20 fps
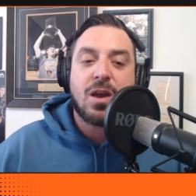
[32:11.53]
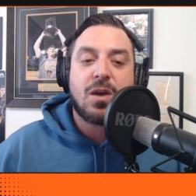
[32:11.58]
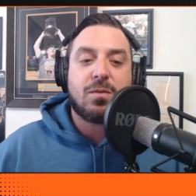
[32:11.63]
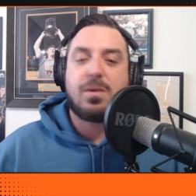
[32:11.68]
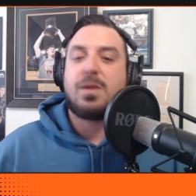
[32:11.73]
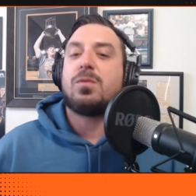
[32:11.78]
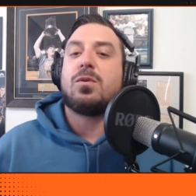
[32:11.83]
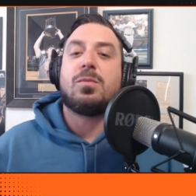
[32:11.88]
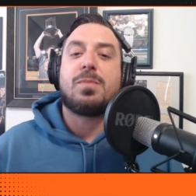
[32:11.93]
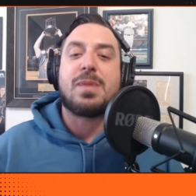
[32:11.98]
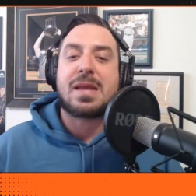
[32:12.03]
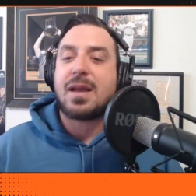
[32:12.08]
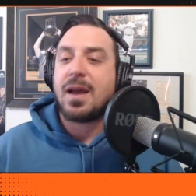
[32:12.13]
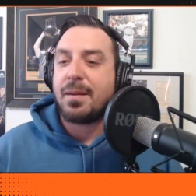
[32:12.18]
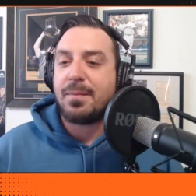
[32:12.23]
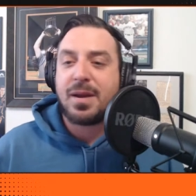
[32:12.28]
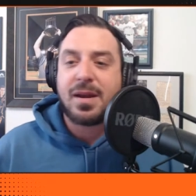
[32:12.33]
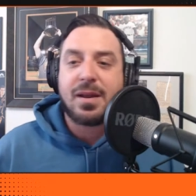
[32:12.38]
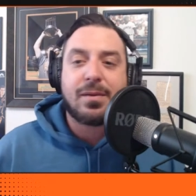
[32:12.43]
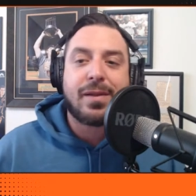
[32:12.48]
We will be
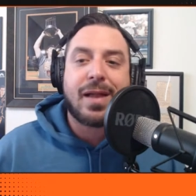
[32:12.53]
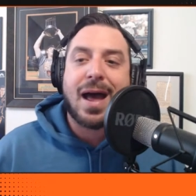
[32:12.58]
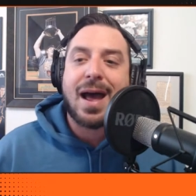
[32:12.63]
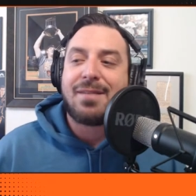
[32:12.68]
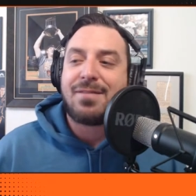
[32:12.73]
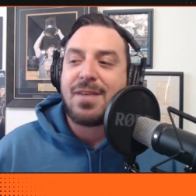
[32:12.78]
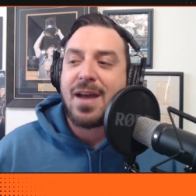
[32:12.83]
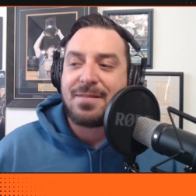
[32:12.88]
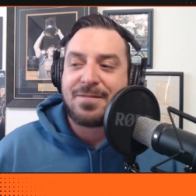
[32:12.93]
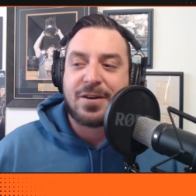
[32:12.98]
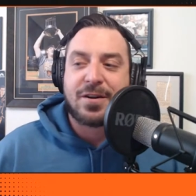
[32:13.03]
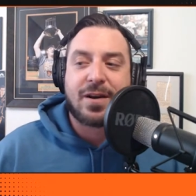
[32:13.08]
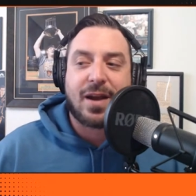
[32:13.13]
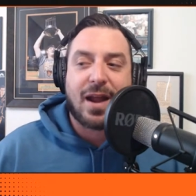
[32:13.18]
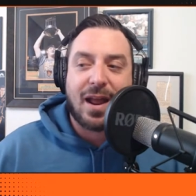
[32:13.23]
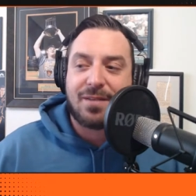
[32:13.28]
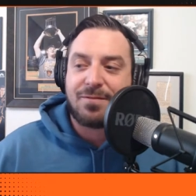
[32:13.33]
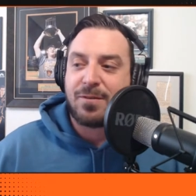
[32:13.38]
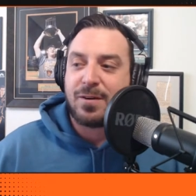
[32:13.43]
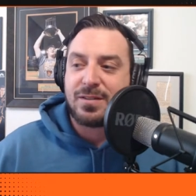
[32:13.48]
coming to you live after
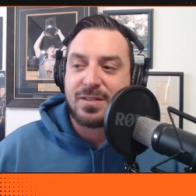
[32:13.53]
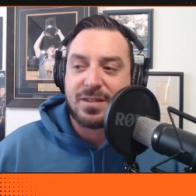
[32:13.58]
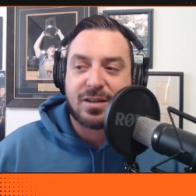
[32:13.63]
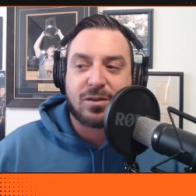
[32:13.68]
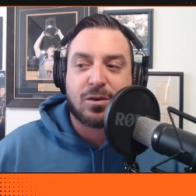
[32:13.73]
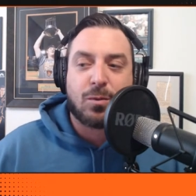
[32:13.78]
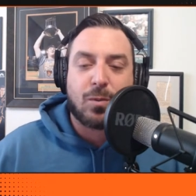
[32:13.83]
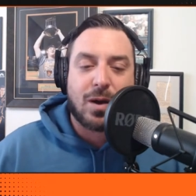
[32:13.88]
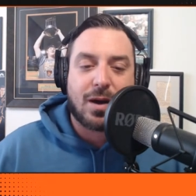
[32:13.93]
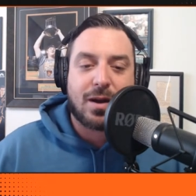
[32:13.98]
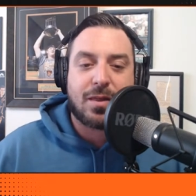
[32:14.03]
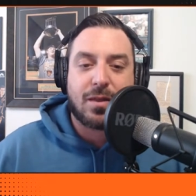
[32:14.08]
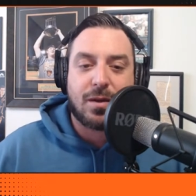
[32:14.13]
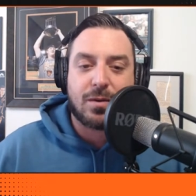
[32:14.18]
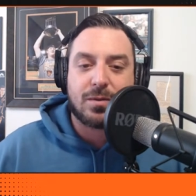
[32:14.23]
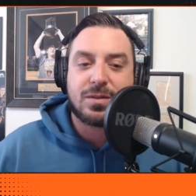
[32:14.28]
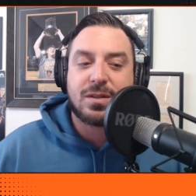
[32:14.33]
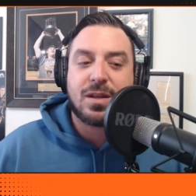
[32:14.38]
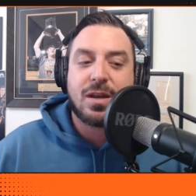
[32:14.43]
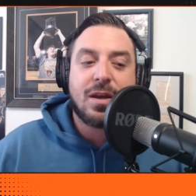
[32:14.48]
every single one of
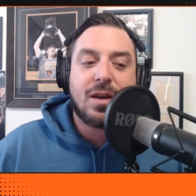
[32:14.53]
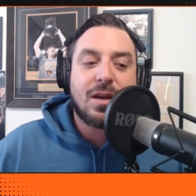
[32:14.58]
those.